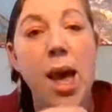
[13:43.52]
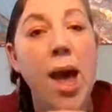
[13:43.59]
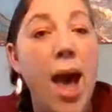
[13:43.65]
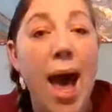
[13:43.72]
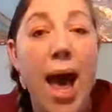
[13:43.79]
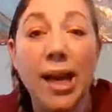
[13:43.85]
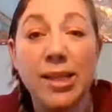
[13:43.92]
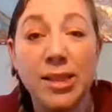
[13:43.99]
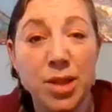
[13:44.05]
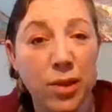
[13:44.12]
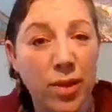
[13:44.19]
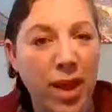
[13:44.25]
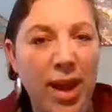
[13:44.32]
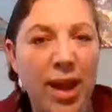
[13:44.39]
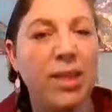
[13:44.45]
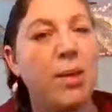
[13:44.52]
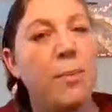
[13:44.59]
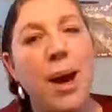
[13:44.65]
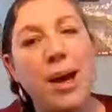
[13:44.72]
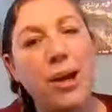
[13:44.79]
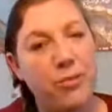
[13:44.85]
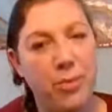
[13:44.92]
I can do that in the
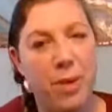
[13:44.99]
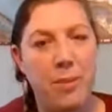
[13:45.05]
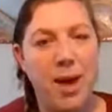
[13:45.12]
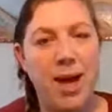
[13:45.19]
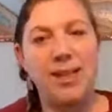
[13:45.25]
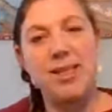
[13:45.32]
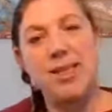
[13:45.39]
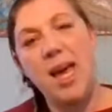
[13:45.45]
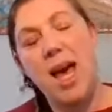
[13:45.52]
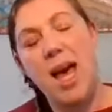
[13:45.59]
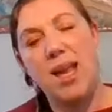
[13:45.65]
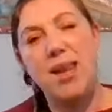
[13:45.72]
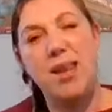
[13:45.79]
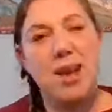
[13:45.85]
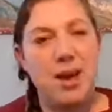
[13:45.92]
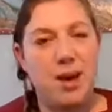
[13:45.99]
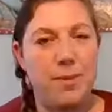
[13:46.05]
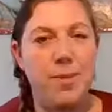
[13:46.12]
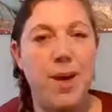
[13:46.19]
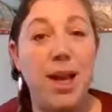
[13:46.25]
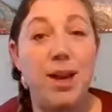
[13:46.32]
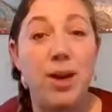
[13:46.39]
back of my mind. And
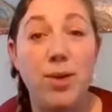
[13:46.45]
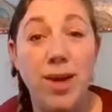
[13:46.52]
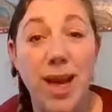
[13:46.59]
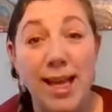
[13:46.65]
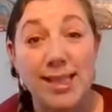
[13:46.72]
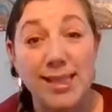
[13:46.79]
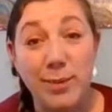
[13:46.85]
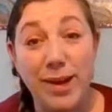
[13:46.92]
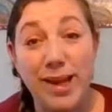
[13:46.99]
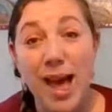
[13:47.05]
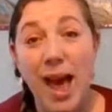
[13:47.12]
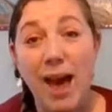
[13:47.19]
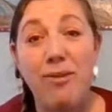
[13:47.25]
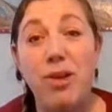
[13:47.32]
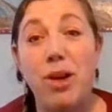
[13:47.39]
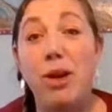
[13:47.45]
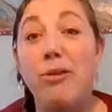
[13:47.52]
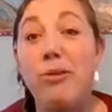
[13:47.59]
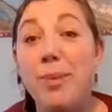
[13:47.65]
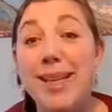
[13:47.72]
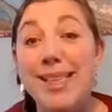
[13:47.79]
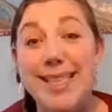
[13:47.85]
I know next week I have a lot
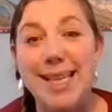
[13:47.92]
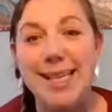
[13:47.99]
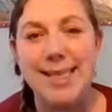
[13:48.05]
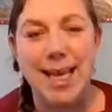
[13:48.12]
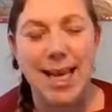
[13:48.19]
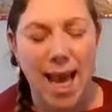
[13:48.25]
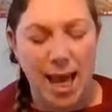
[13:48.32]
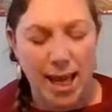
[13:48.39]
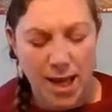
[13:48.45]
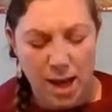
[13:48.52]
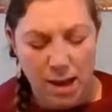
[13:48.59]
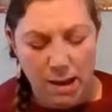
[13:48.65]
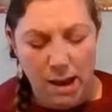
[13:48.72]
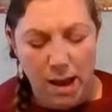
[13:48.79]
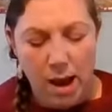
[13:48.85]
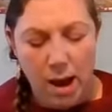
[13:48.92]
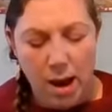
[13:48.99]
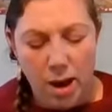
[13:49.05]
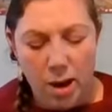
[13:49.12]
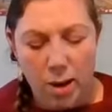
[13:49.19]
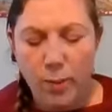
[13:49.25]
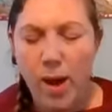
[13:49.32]
of meetings again.
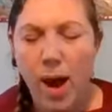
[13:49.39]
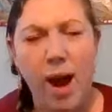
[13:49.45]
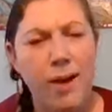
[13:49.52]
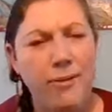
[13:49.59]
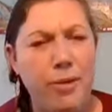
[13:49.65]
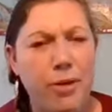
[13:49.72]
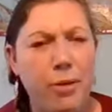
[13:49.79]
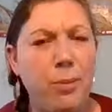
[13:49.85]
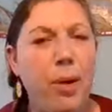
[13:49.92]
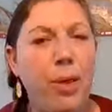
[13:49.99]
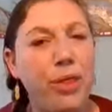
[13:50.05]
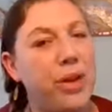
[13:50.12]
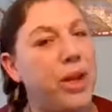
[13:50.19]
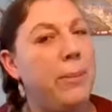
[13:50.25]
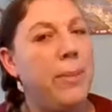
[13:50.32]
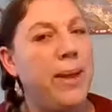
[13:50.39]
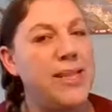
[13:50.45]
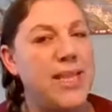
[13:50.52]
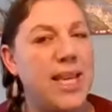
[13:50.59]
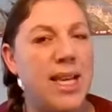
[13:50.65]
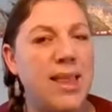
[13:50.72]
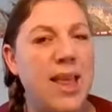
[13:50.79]
We have our monthly
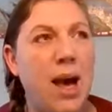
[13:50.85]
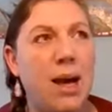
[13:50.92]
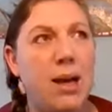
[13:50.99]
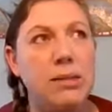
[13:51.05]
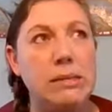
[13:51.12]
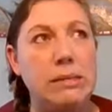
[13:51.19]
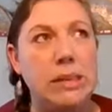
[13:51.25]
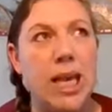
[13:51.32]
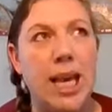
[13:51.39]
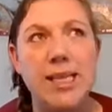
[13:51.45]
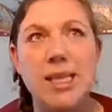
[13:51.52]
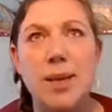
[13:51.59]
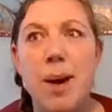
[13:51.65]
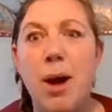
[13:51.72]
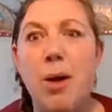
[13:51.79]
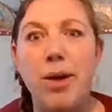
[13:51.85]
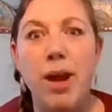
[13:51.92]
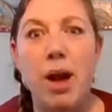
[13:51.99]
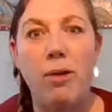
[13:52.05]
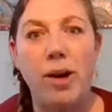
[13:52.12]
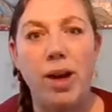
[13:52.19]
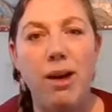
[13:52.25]
meeting that takes about an
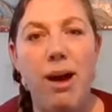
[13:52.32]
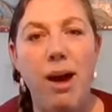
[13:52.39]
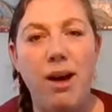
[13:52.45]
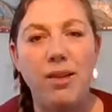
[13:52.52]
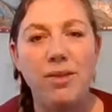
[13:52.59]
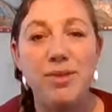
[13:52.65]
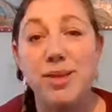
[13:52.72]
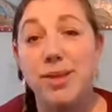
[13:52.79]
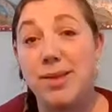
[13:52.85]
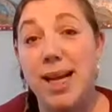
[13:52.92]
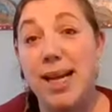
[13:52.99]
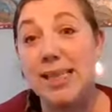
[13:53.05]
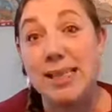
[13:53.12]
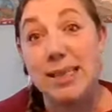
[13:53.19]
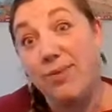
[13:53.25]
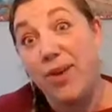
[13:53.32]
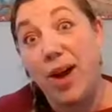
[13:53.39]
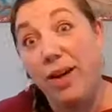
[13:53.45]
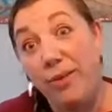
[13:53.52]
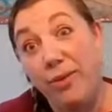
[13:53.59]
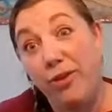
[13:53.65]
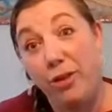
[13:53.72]
hour and a half, so that's
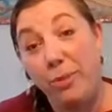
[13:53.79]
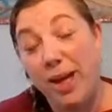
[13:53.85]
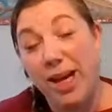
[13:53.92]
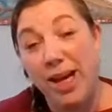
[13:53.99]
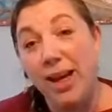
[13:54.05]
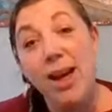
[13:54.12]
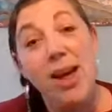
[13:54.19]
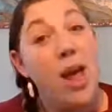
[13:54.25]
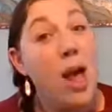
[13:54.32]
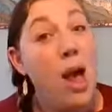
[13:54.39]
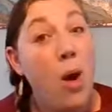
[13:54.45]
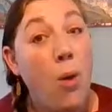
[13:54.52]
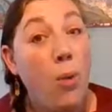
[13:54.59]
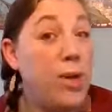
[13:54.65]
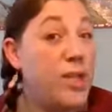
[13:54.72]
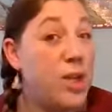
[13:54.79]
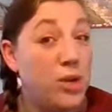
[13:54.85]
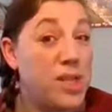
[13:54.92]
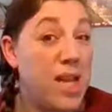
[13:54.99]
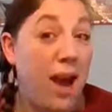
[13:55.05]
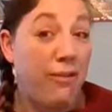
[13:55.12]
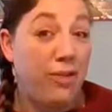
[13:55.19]
fine for me. We
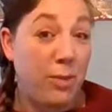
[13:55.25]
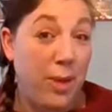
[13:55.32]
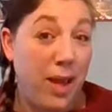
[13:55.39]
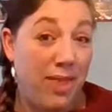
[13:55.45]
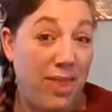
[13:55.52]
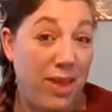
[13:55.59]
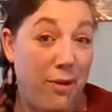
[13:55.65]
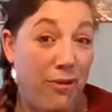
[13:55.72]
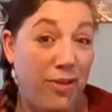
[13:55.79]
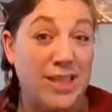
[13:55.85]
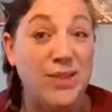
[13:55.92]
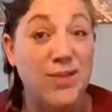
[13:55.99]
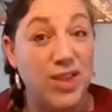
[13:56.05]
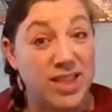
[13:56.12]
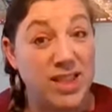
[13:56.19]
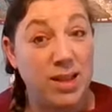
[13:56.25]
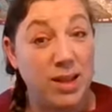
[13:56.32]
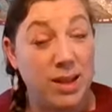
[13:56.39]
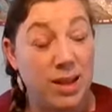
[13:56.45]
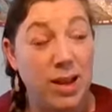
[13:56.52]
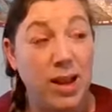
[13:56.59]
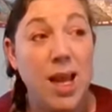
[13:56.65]
don't have to be at the office
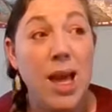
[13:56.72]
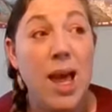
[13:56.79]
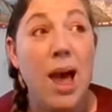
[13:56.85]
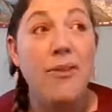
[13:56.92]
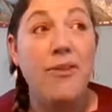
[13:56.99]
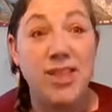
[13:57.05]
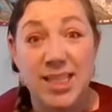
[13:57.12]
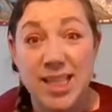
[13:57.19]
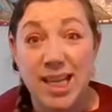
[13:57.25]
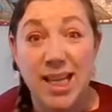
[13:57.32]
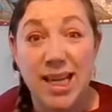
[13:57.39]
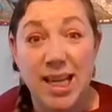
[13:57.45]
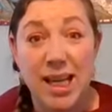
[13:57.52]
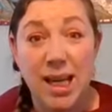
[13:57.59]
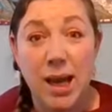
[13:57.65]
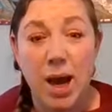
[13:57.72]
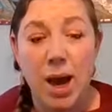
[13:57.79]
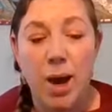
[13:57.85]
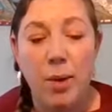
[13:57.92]
physically.